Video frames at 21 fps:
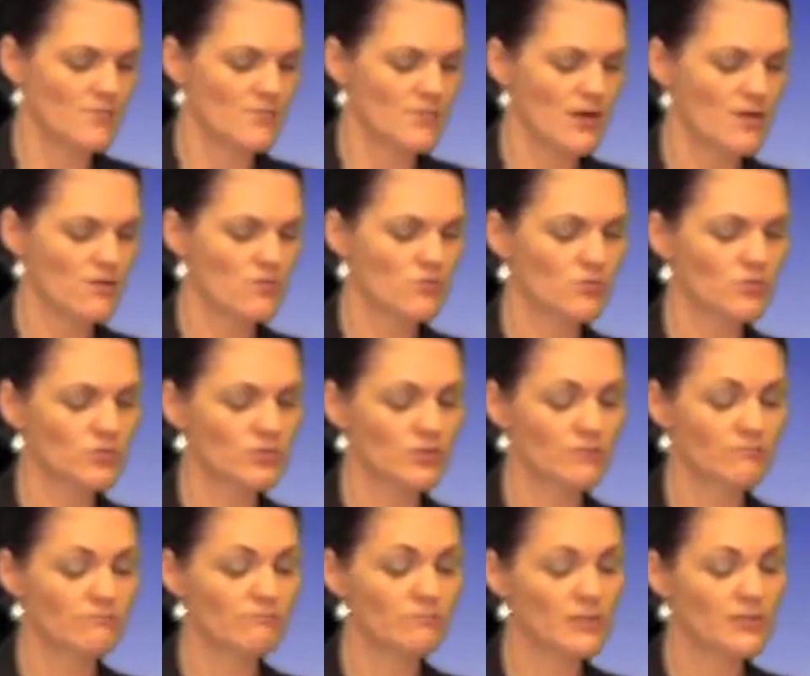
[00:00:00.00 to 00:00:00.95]
There are
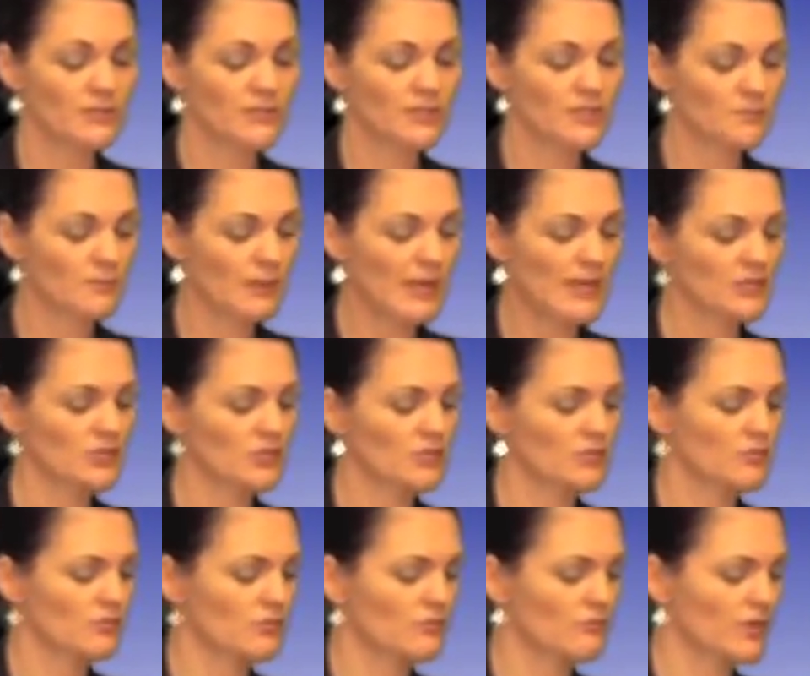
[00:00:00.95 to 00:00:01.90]
also muddy
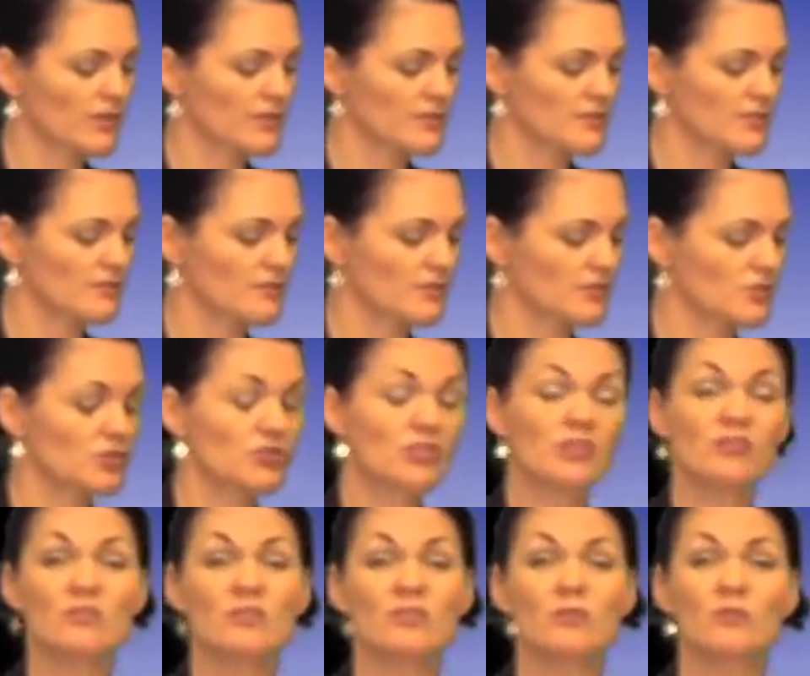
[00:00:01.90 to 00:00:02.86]
splashes on the writing that
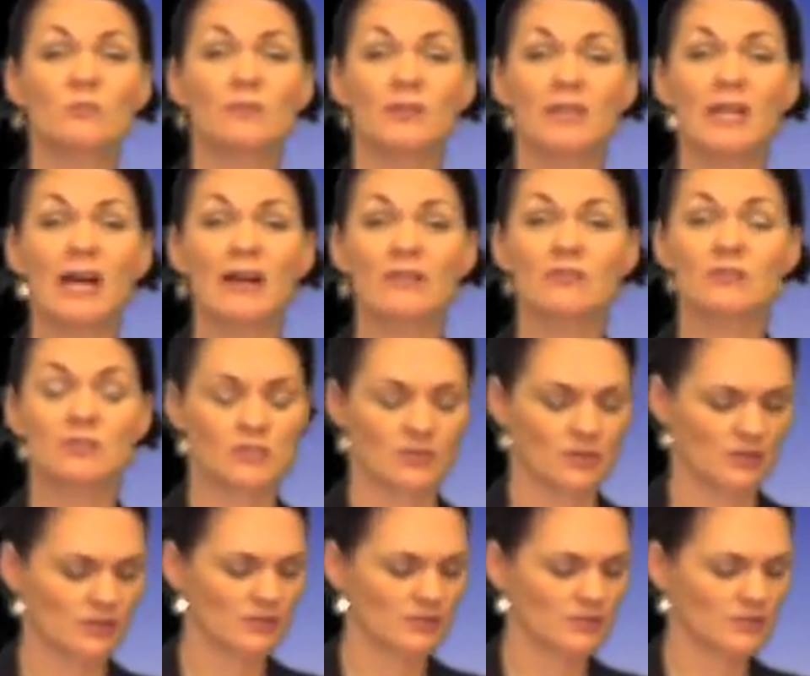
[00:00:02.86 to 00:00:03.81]
shows it will be
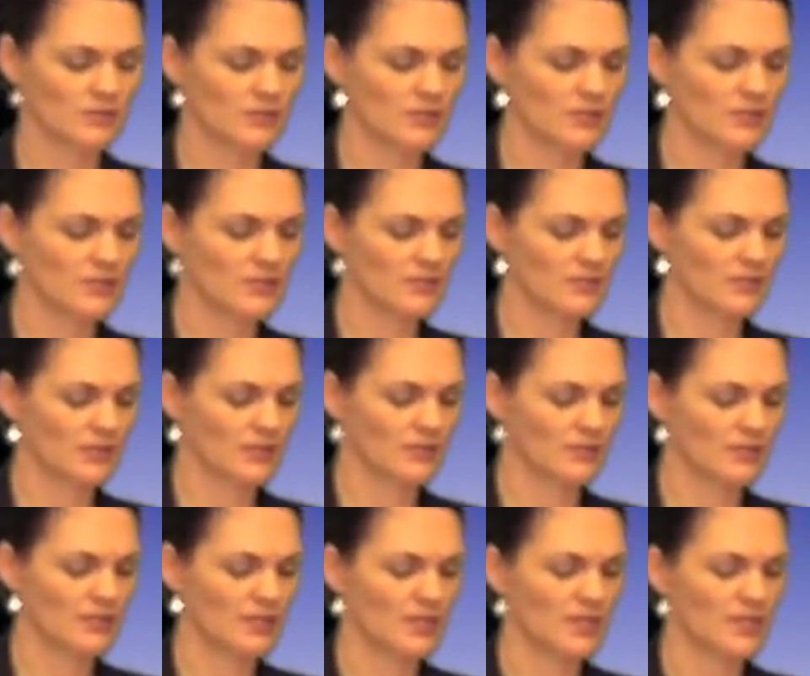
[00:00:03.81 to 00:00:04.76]
outside and dirty.
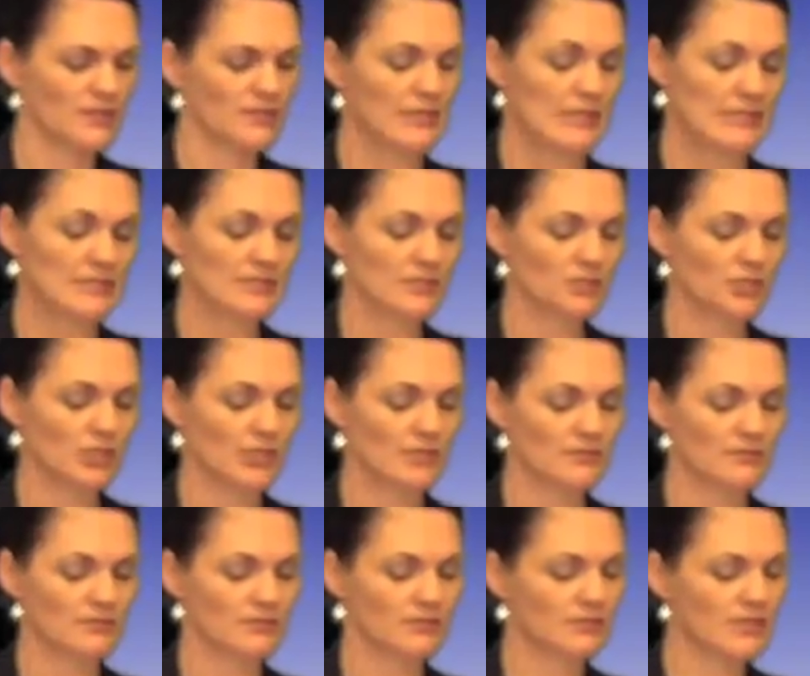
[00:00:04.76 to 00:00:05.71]
This
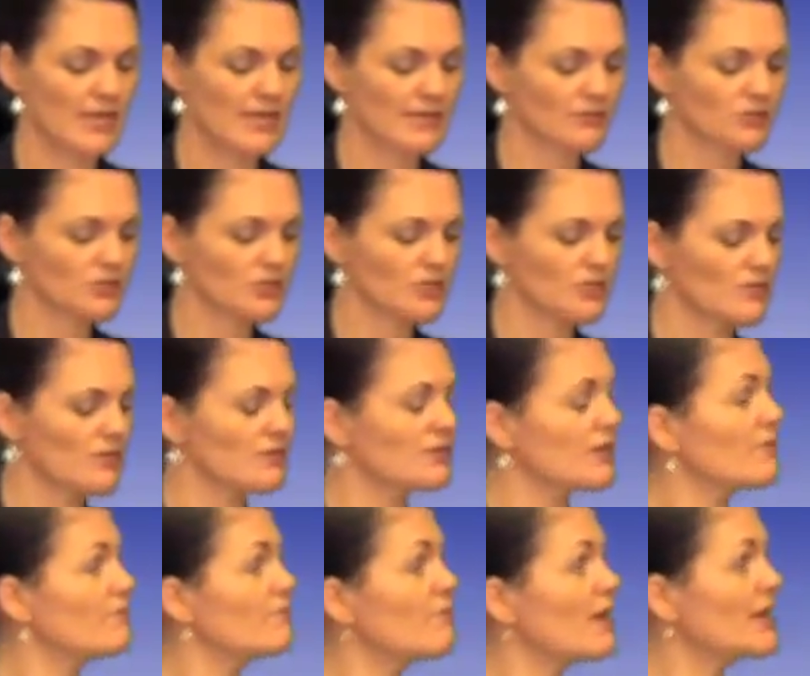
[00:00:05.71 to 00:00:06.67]
suggests the danger that
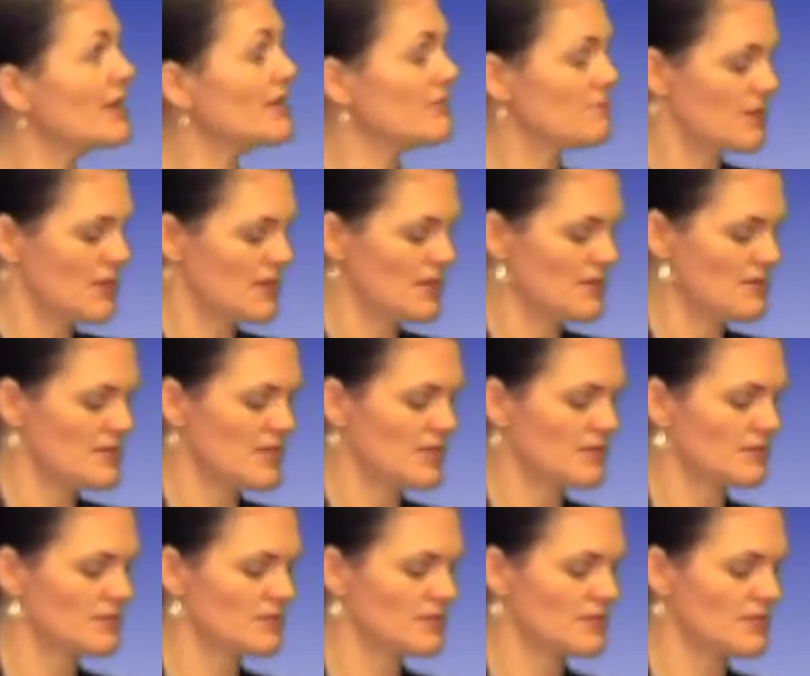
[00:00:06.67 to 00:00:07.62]
there may be
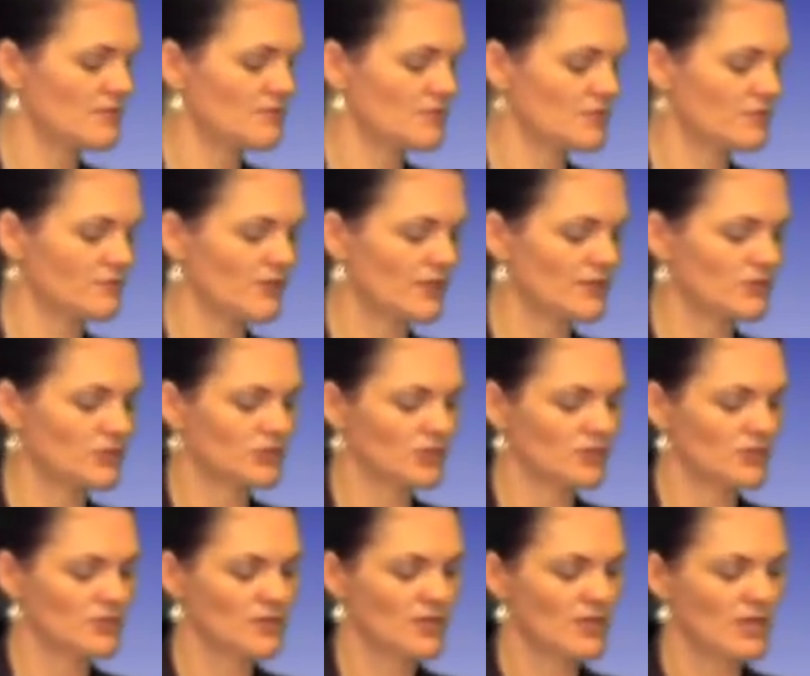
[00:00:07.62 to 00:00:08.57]
in Steve's
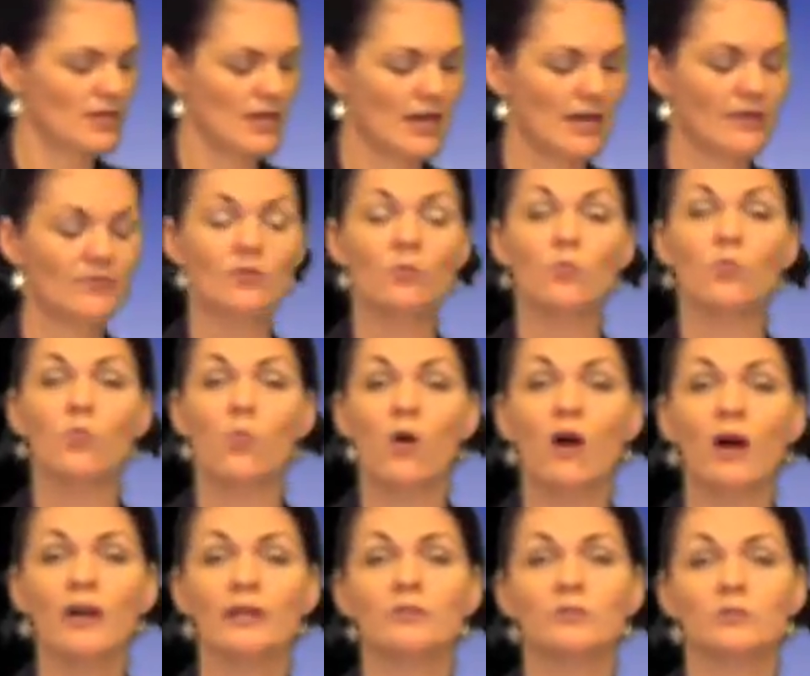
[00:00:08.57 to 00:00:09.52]
adventures and the
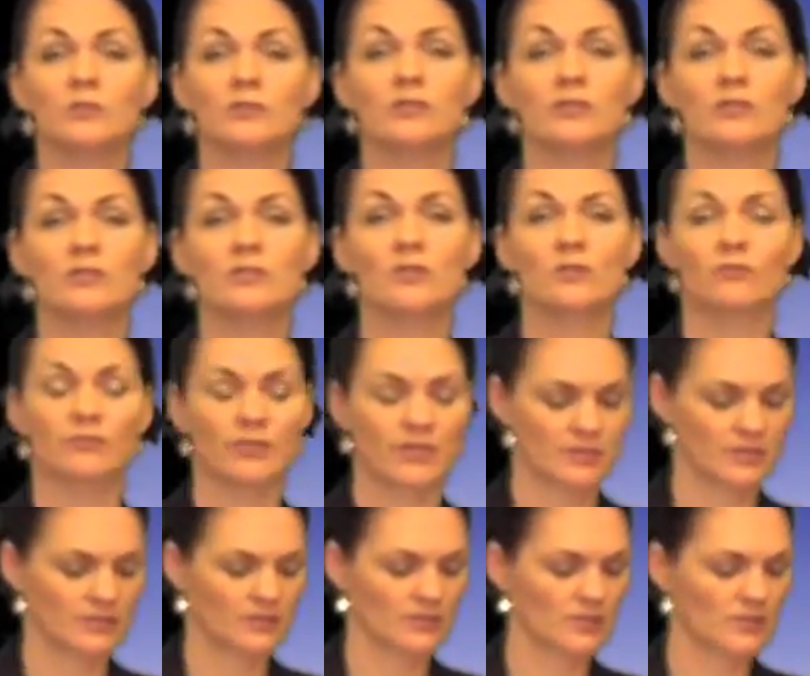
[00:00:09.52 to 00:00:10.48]
wildness of
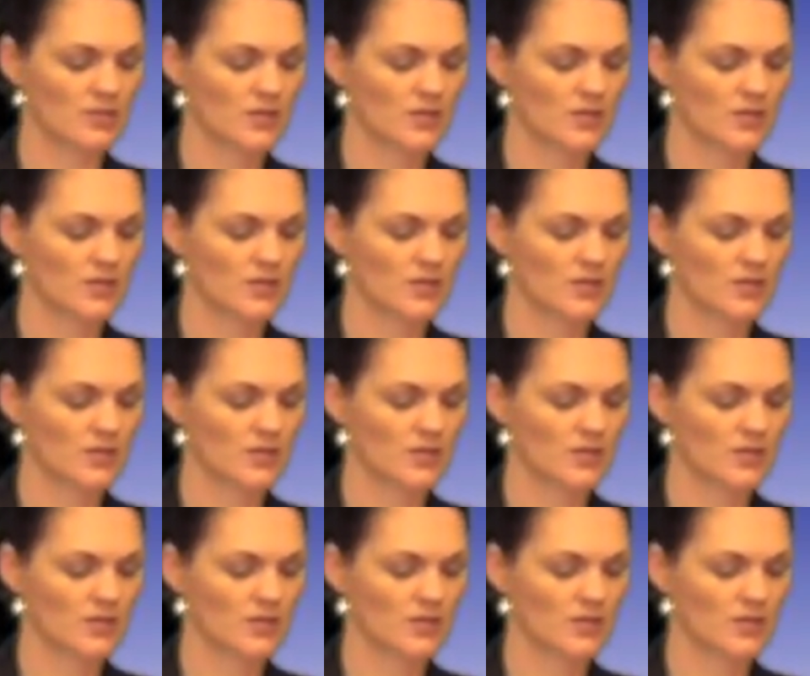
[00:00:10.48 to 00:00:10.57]
it.